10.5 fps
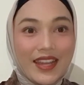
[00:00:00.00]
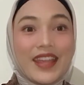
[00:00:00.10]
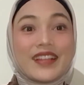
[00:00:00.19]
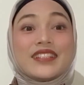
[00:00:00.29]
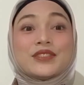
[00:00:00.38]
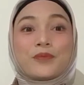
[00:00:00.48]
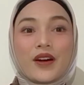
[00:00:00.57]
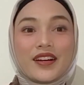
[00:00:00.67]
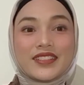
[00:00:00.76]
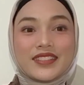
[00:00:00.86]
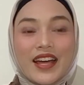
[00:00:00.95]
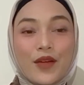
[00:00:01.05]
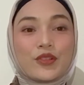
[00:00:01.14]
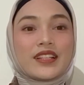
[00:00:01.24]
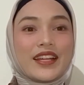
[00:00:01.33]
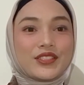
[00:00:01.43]
In this part, I would
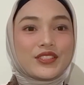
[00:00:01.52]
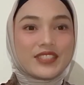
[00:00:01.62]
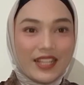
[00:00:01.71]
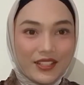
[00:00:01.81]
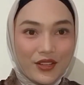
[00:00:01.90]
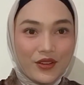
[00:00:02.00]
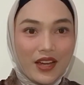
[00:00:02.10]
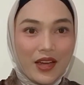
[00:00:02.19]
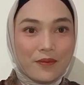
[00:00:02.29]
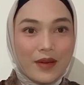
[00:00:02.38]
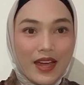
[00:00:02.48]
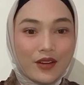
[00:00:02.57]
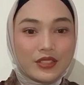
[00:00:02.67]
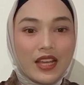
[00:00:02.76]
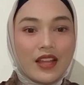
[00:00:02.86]
like to tell you about